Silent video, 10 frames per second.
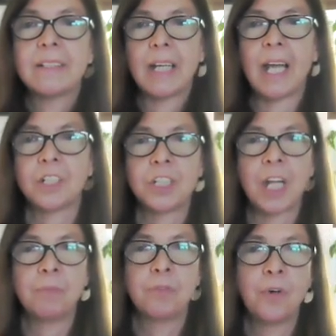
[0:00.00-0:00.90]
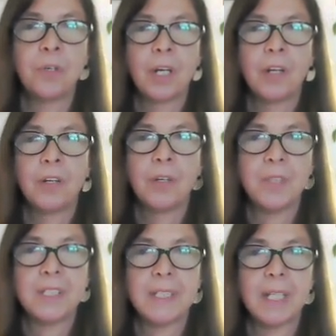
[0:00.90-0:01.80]
the handshake for
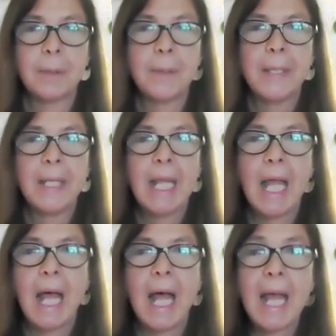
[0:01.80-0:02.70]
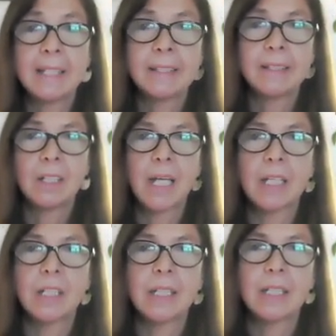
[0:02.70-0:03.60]
PC. And
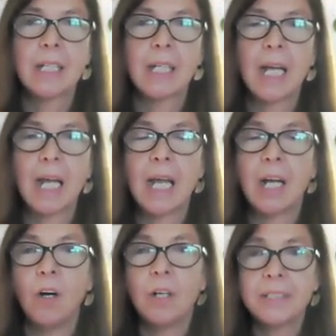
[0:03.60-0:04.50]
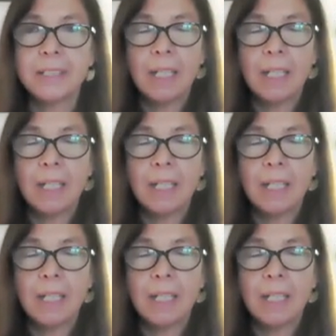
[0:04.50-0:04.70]
on